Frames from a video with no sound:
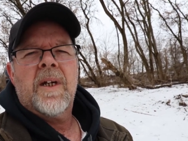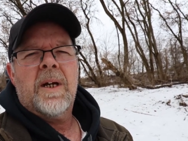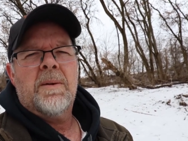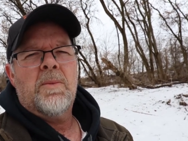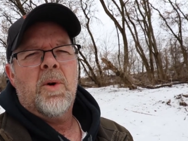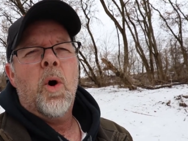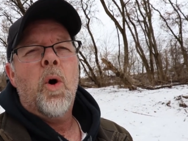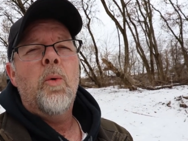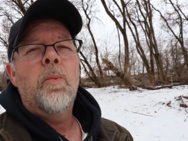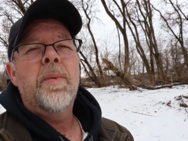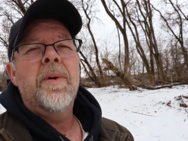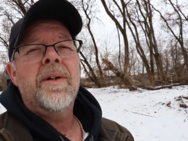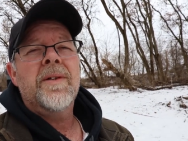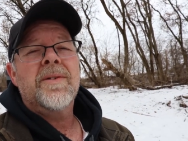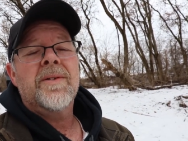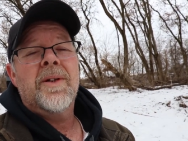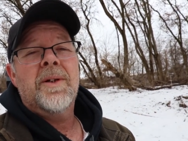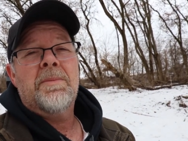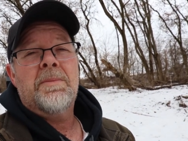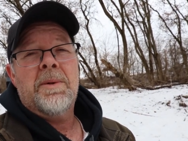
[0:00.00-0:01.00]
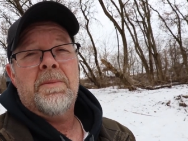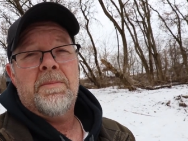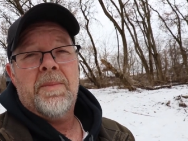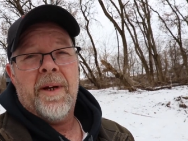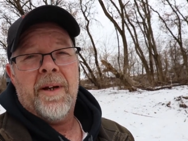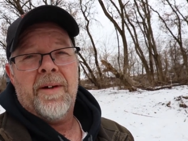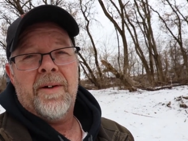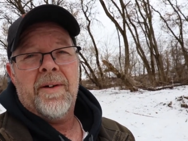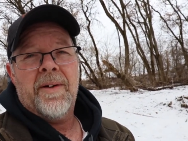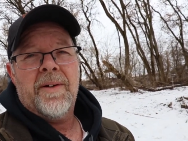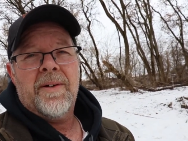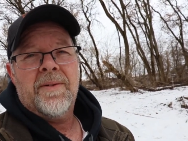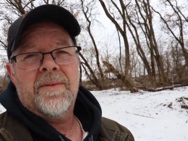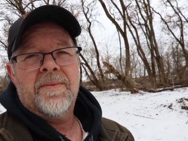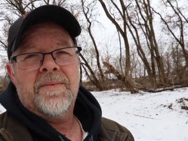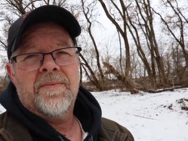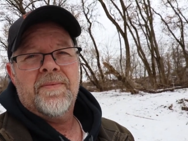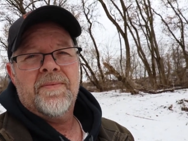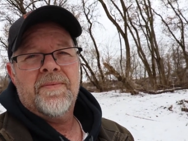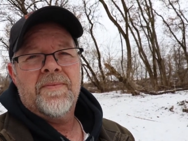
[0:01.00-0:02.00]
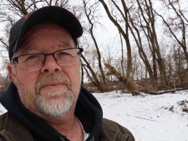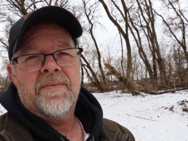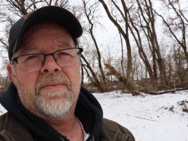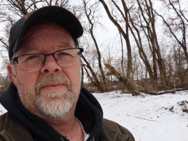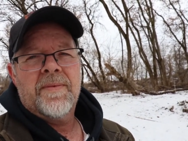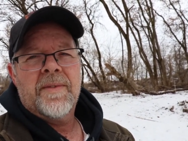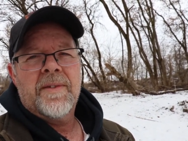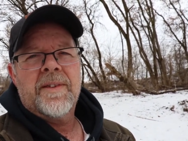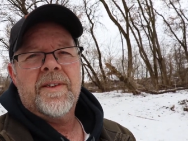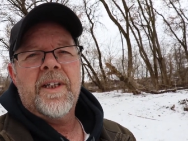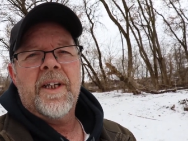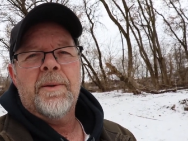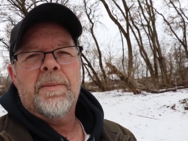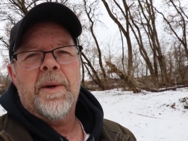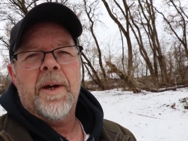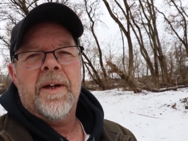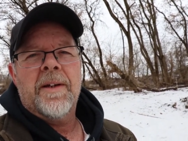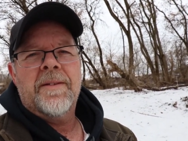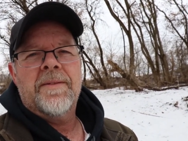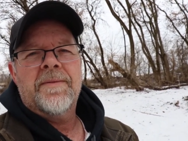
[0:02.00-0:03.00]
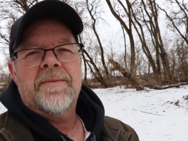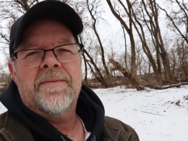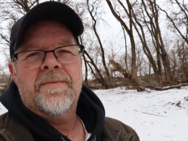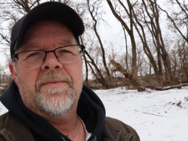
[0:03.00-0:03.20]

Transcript: I'm hoping it's gonna be better. See you in a bit.